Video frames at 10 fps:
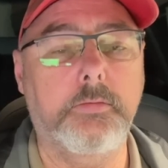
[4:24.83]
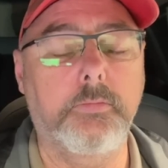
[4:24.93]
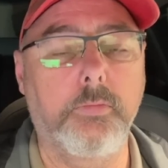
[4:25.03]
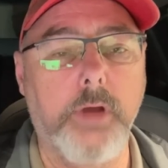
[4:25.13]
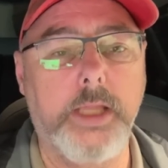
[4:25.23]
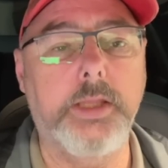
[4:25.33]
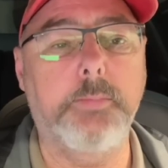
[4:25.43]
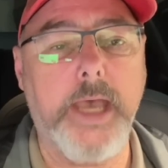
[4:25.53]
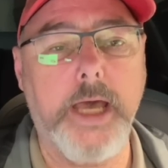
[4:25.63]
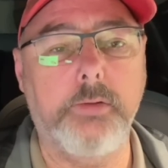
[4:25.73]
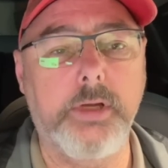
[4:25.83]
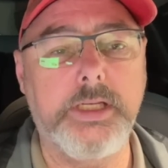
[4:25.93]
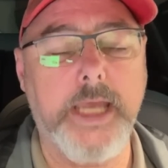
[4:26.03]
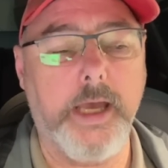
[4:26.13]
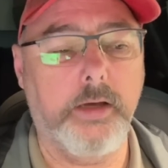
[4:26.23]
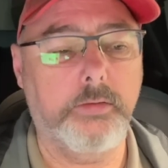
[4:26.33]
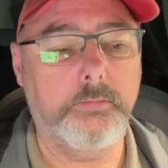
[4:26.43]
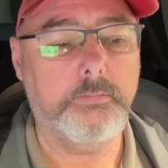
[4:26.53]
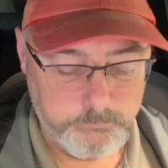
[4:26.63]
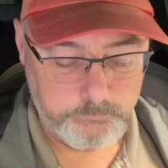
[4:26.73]
run the battery down.
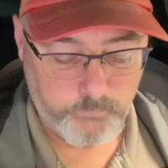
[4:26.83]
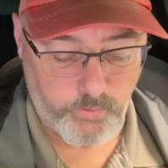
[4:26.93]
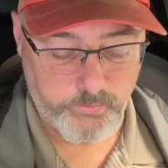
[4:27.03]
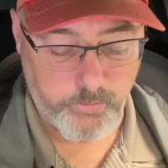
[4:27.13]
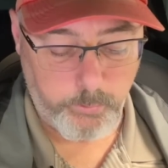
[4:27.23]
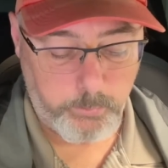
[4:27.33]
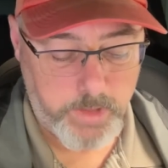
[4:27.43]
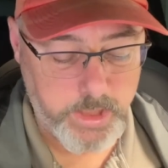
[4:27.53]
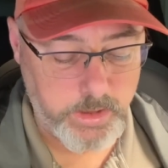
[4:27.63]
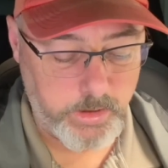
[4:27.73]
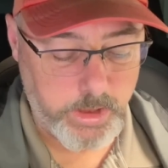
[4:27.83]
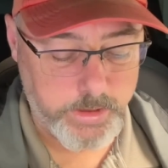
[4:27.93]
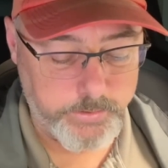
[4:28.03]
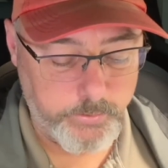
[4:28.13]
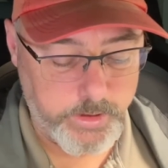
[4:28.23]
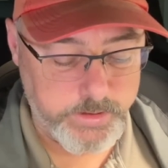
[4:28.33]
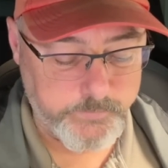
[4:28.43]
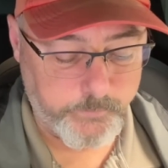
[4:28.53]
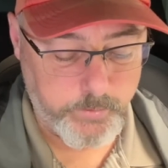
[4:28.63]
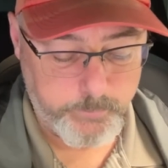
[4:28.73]
So it's going to be making a lot of noise
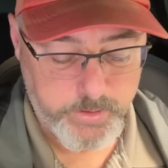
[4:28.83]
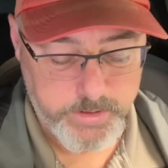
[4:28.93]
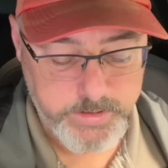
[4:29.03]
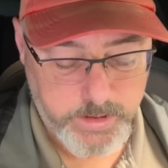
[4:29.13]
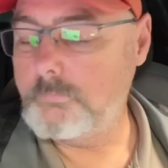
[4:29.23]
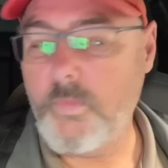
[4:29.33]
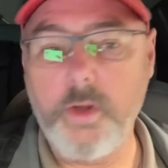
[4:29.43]
for a bit of time.